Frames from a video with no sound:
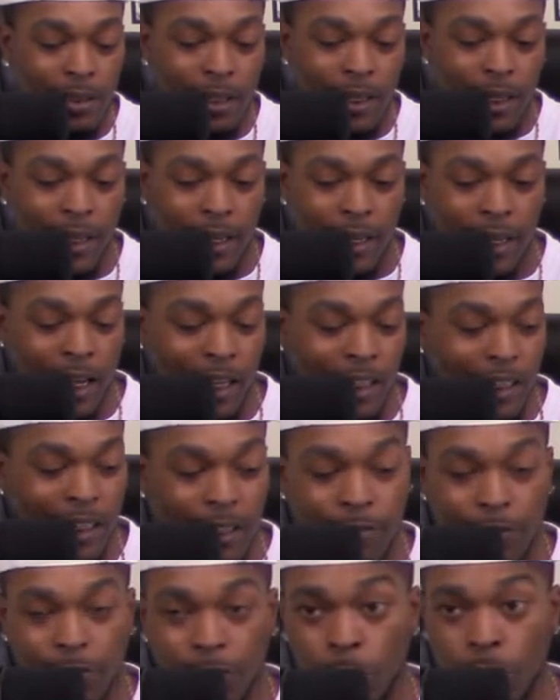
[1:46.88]
it kind of
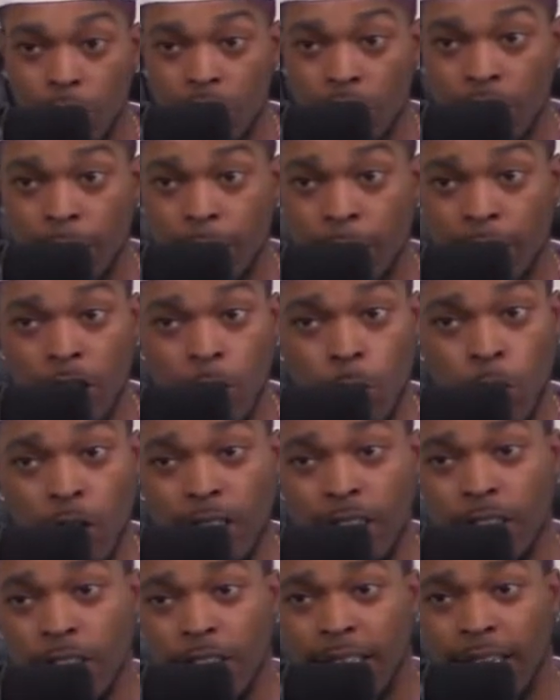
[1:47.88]
influenced him, and he
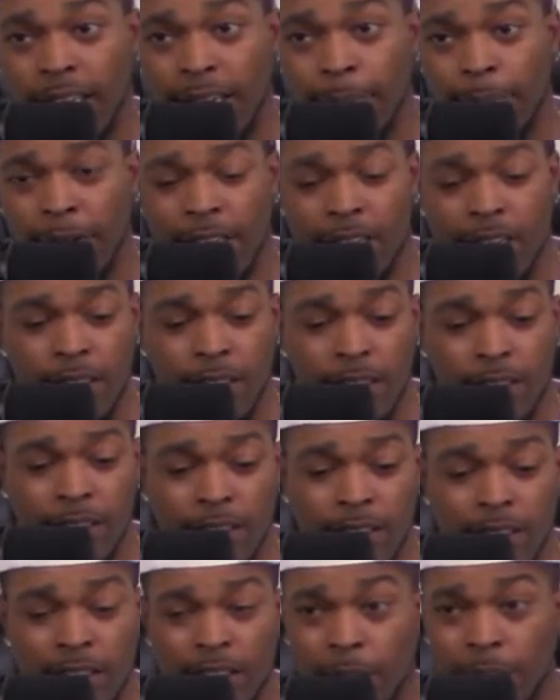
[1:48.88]
wanted to like basically
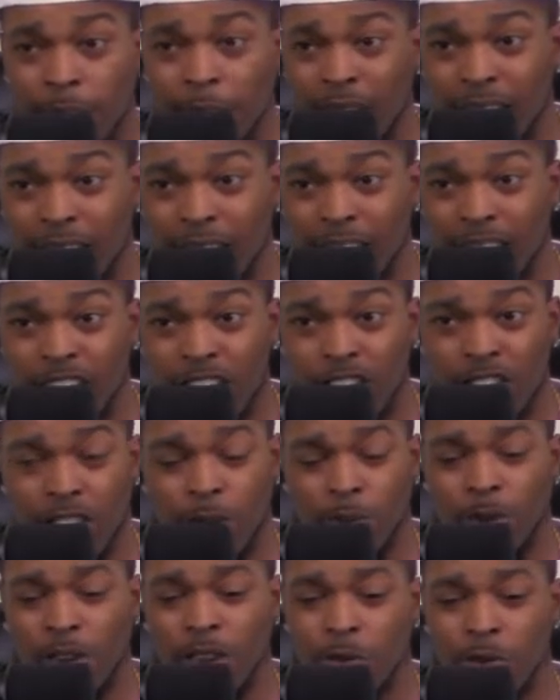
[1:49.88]
sip lean and shit
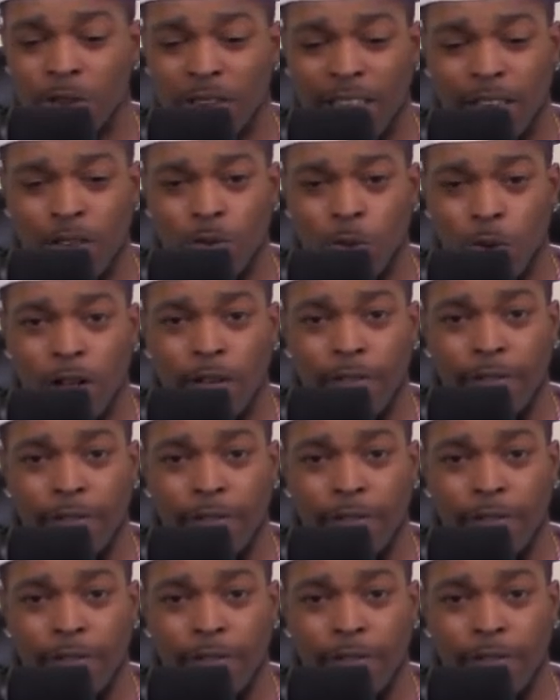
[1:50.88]
when he was like 12,